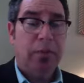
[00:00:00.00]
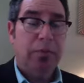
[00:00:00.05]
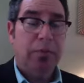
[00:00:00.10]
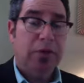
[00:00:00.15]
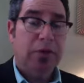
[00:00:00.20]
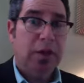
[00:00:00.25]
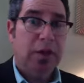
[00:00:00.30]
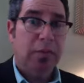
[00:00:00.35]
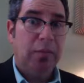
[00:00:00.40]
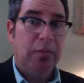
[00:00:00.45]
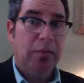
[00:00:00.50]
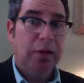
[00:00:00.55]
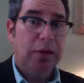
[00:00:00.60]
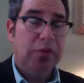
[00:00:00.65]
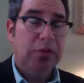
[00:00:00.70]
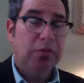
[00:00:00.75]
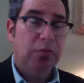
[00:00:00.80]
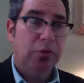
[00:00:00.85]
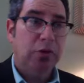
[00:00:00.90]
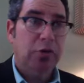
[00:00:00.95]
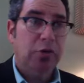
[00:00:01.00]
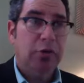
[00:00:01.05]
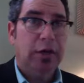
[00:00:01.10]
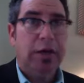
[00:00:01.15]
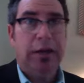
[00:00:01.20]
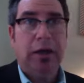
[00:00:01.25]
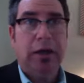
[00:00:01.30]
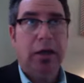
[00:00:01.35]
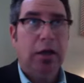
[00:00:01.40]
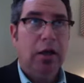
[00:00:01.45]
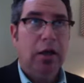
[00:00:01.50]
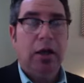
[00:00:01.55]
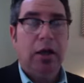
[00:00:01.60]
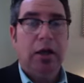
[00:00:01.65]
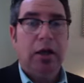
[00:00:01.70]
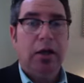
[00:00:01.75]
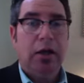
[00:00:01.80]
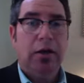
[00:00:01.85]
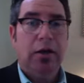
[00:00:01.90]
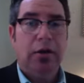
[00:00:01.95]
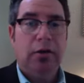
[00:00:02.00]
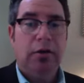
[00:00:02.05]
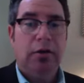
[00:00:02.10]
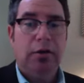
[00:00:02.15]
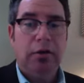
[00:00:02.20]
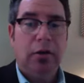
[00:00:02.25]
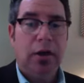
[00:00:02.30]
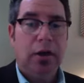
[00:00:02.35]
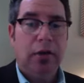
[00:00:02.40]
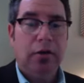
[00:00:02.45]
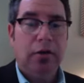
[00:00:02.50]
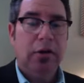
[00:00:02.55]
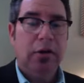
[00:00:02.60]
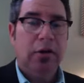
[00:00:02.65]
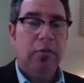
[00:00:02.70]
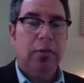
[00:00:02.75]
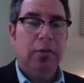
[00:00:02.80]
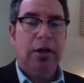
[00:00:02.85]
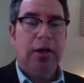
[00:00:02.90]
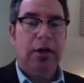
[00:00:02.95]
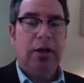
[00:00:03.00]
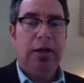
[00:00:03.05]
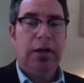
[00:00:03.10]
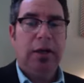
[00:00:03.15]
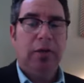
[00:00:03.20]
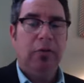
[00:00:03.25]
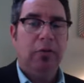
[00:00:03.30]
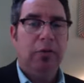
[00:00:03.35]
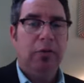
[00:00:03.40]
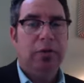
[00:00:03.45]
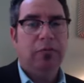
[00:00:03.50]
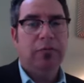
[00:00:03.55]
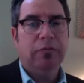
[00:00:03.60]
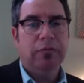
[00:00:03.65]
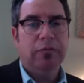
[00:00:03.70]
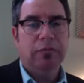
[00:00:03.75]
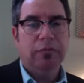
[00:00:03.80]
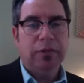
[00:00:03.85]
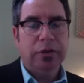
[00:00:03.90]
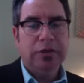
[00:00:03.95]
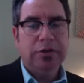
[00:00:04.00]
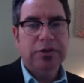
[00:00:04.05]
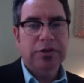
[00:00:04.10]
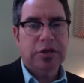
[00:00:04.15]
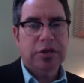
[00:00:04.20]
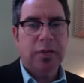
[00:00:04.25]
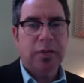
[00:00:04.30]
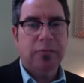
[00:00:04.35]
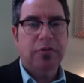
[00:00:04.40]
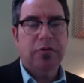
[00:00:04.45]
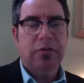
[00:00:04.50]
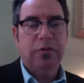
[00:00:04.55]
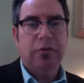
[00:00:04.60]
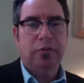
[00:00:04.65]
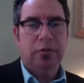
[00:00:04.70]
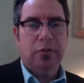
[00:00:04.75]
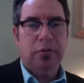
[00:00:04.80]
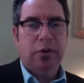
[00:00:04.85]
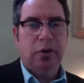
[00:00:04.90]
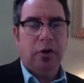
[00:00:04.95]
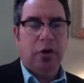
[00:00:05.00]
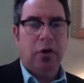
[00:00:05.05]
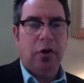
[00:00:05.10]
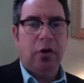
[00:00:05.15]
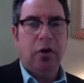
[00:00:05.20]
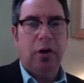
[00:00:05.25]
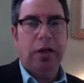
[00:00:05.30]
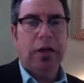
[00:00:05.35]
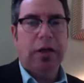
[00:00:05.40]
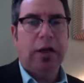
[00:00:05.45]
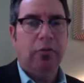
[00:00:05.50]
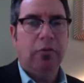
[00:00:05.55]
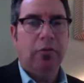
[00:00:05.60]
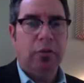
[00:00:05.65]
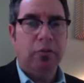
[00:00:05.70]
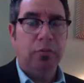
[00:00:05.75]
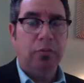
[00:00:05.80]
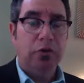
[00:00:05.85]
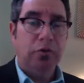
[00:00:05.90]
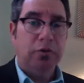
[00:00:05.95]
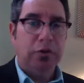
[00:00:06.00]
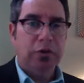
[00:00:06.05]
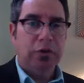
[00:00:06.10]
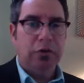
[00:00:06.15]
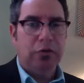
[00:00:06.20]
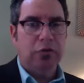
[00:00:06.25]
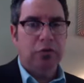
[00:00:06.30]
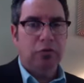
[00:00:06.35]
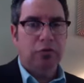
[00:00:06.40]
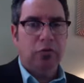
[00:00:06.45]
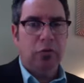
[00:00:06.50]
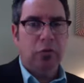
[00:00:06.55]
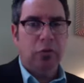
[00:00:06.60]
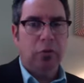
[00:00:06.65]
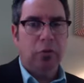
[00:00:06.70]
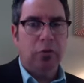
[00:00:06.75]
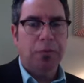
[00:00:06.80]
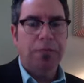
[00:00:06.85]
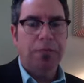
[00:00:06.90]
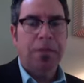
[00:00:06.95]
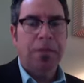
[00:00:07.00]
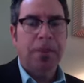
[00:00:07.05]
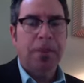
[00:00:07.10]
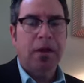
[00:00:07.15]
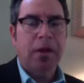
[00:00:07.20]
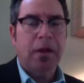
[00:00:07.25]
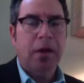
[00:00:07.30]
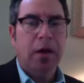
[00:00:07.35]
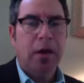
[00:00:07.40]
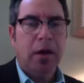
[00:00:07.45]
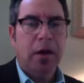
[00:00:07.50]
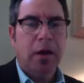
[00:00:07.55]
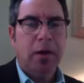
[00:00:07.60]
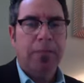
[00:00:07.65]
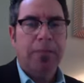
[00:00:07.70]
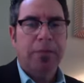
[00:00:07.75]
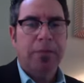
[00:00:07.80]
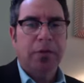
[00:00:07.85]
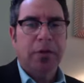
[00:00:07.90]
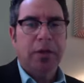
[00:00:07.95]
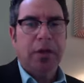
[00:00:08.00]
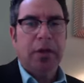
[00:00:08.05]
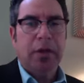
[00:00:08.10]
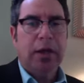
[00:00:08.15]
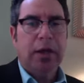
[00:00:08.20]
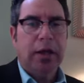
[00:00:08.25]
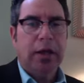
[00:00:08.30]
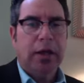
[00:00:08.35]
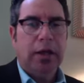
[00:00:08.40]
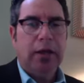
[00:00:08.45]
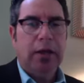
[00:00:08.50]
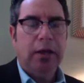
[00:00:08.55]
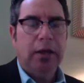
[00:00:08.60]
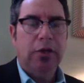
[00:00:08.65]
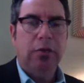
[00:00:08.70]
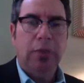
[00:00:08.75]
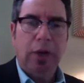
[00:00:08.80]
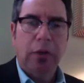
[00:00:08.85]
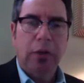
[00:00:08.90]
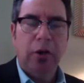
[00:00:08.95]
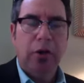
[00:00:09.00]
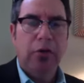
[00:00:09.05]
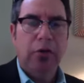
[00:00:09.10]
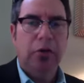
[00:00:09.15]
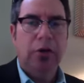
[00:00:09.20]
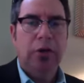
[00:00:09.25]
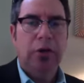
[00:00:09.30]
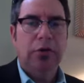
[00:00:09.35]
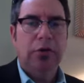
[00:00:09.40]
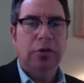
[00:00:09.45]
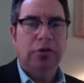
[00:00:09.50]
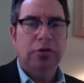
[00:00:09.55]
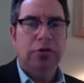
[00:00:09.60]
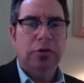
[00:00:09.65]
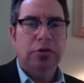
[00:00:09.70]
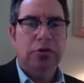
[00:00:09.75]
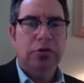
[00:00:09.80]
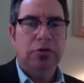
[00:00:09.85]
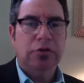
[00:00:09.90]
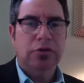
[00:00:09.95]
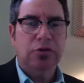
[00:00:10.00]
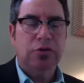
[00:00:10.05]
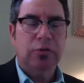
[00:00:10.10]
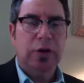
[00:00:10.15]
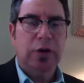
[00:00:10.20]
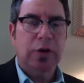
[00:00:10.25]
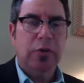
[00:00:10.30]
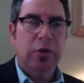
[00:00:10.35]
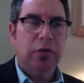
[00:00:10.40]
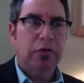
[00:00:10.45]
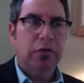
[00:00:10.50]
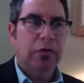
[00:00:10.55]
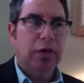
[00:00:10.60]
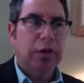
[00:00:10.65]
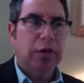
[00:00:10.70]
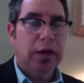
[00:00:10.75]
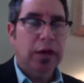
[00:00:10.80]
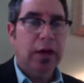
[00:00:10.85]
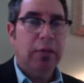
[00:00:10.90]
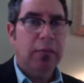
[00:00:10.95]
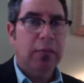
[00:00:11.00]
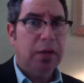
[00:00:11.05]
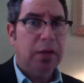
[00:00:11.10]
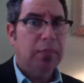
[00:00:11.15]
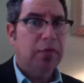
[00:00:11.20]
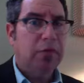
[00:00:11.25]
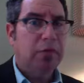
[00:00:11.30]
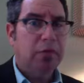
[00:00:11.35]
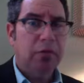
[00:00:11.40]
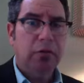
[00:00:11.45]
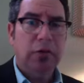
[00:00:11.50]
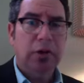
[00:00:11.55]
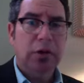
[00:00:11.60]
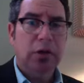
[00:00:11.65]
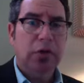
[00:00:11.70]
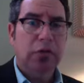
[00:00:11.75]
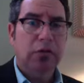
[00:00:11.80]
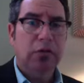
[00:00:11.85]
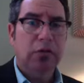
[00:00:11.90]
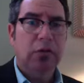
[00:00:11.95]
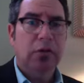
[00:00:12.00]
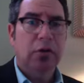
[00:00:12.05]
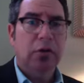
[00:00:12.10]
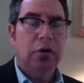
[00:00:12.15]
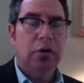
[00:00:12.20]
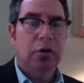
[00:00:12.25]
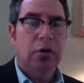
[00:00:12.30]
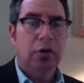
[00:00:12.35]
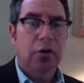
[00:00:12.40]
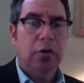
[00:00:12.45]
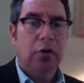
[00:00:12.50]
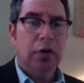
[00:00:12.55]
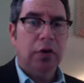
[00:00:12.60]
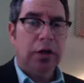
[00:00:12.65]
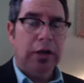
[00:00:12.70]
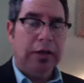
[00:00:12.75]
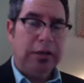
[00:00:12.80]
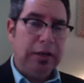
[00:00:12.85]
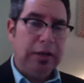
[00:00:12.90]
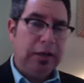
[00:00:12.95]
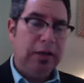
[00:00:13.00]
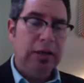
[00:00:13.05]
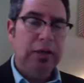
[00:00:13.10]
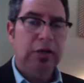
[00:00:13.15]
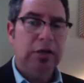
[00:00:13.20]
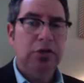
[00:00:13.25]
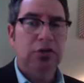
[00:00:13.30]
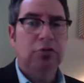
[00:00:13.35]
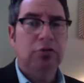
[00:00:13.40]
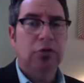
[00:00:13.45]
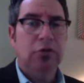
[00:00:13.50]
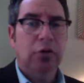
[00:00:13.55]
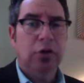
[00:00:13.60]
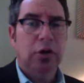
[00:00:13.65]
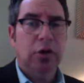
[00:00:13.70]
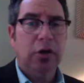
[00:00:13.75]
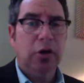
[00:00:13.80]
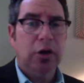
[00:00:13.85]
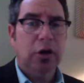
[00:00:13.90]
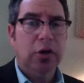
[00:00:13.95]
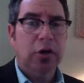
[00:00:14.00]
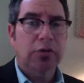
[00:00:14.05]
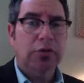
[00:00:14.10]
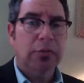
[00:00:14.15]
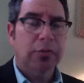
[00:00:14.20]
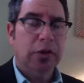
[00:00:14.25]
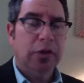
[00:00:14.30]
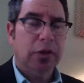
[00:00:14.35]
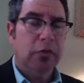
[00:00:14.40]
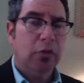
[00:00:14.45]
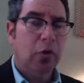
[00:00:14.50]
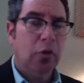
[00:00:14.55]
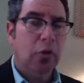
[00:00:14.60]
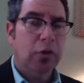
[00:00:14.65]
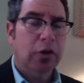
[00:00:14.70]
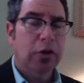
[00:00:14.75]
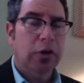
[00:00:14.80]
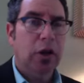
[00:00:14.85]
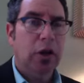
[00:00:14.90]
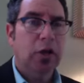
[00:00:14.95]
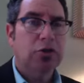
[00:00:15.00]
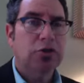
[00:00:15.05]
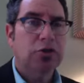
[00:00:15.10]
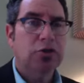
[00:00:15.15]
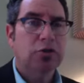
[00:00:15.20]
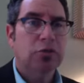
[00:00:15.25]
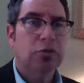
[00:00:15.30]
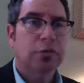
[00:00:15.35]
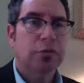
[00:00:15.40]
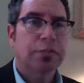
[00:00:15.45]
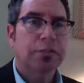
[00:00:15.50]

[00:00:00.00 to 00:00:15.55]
be in that place where you're like, I don't know, man, I can't really accept the call, I can't really move into this role. And you might want to look at those issues, and you might want to say, yeah, maybe there is an identity issue going on, something I'm holding on to,